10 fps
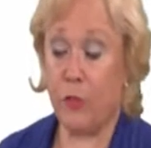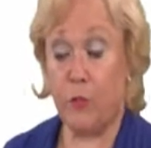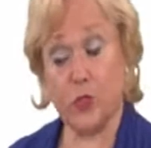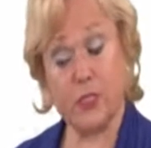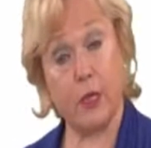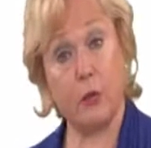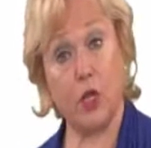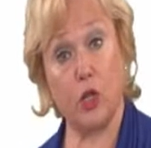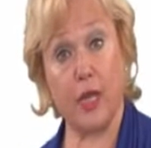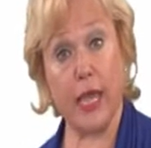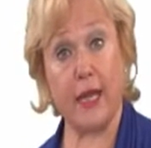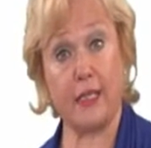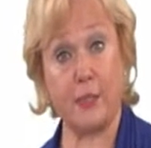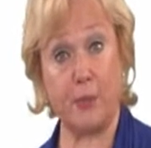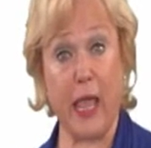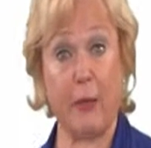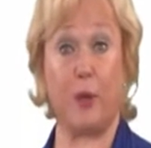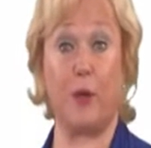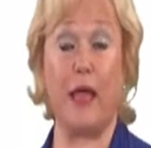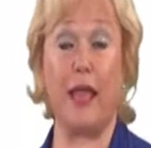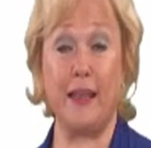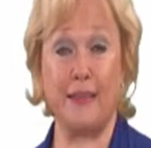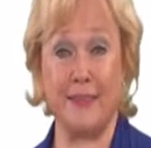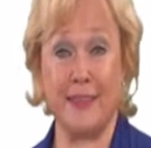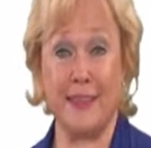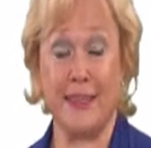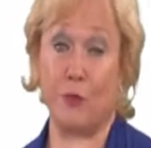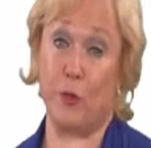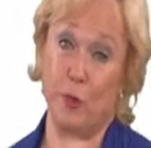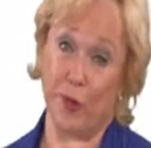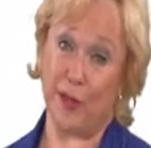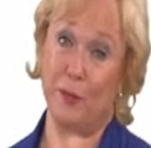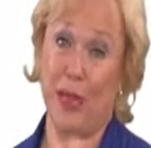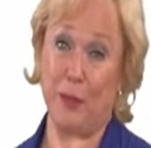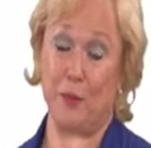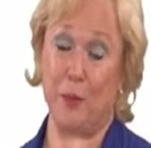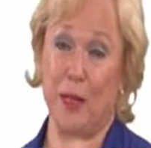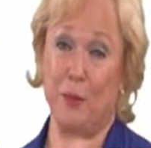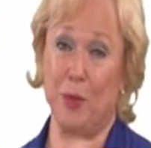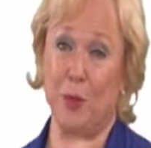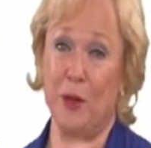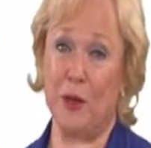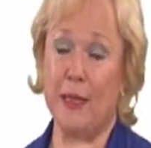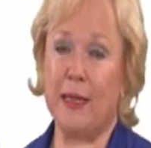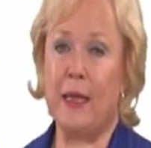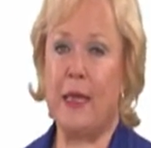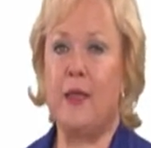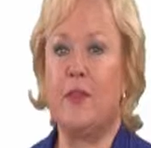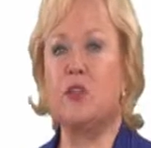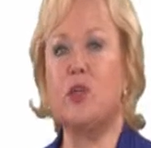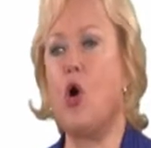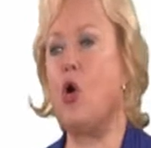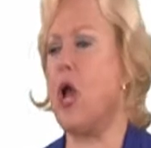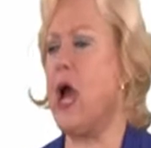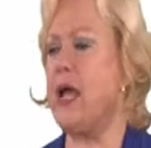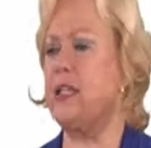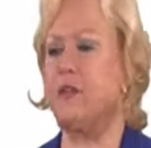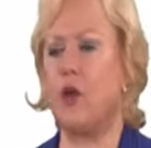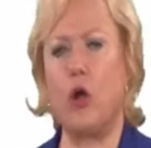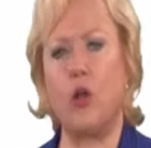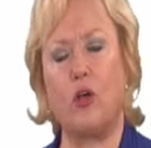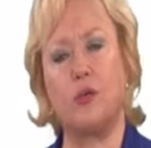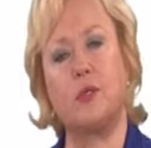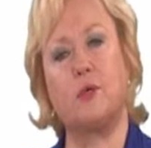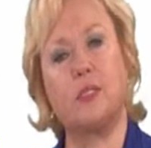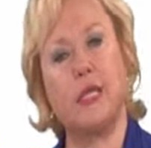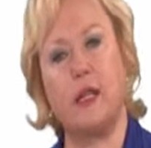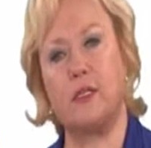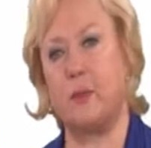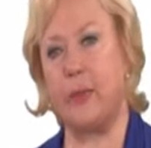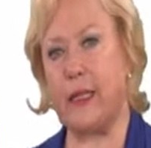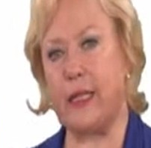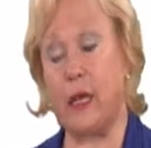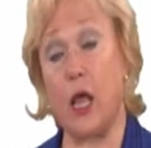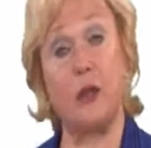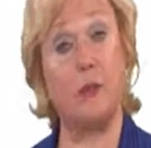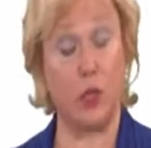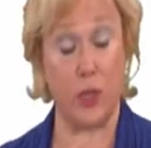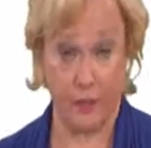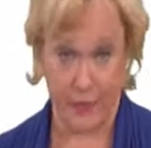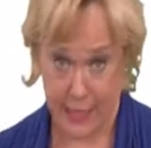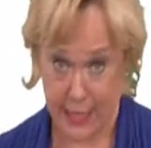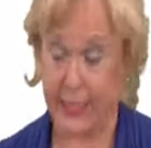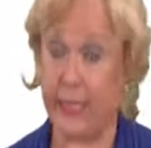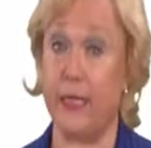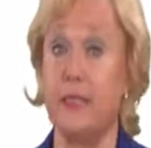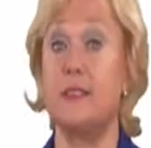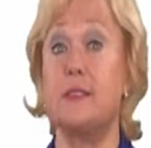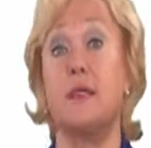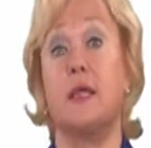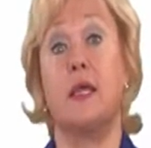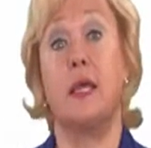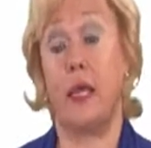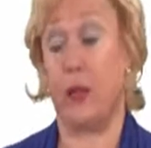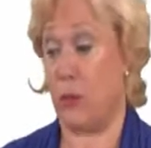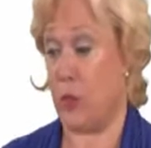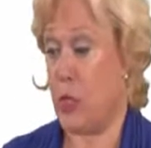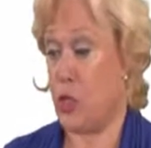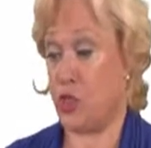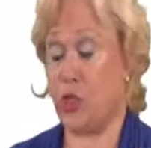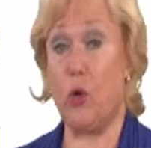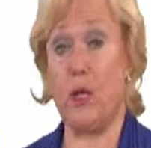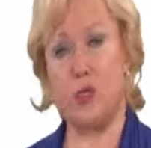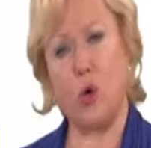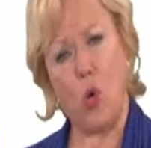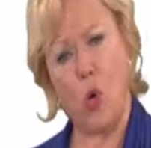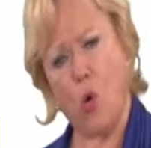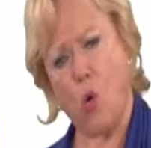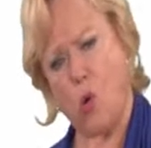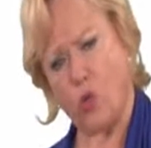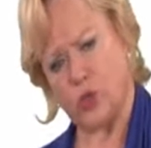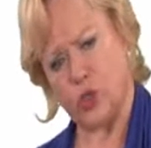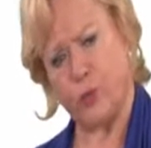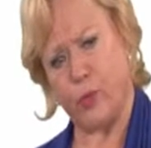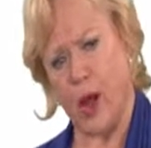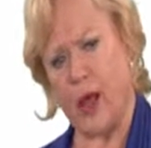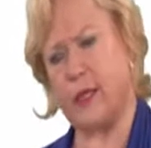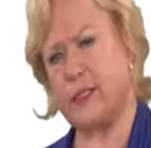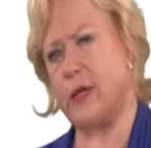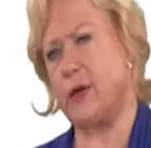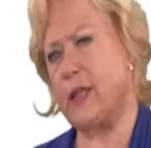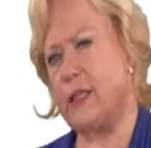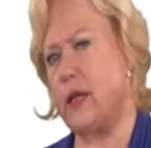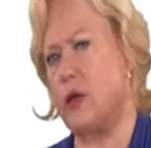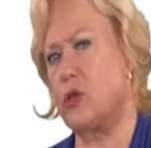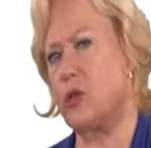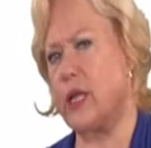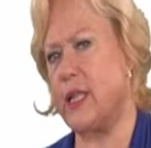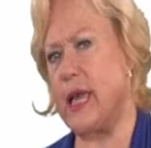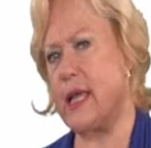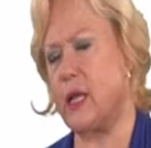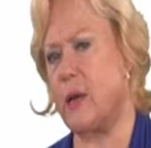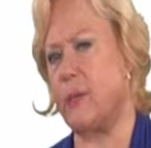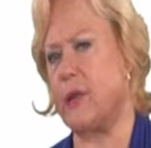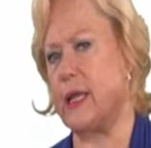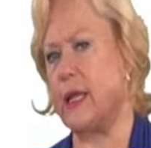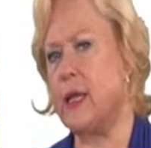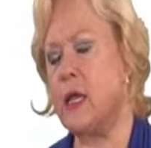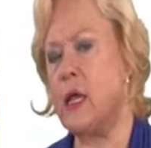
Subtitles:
First thing we look at is the paper, right? If we read the paper anymore. There's all kinds of articles that will tell us about the economy. It'll give us ideas. It'll show us, oh, new product here. I think I'll look at that company.